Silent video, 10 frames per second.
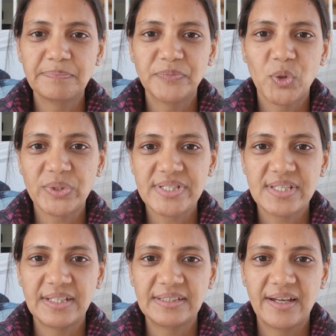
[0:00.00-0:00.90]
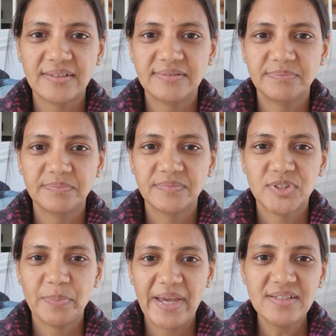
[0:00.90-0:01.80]
noticing that
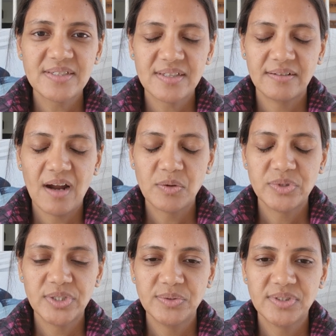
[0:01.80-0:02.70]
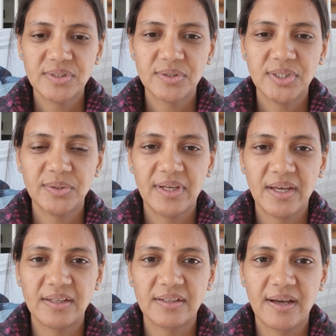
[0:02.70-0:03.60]
space around you, so you
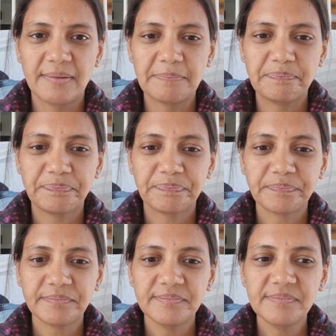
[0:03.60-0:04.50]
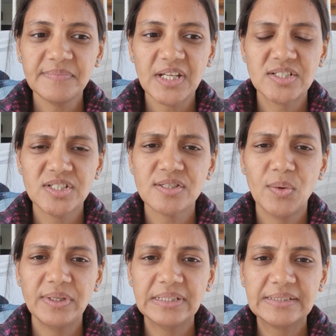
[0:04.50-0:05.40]
can just
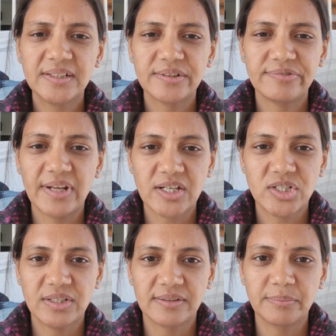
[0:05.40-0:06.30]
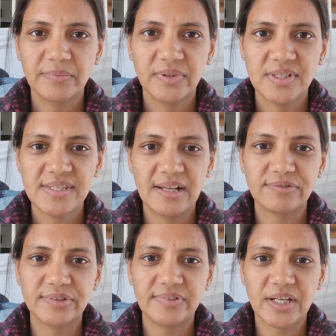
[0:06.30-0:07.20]
go in a little reflection,
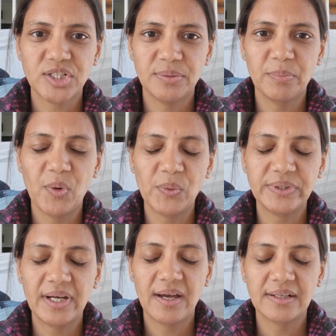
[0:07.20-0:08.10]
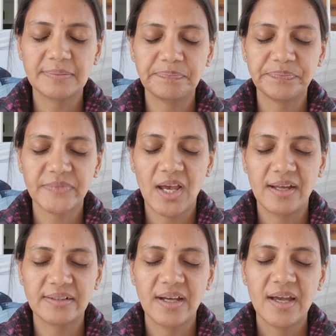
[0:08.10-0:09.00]
self-reflection mode,
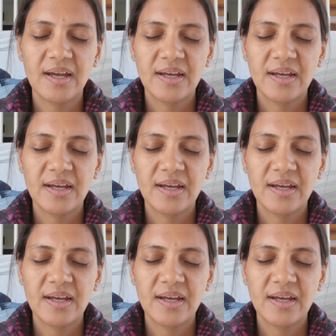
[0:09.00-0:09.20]
and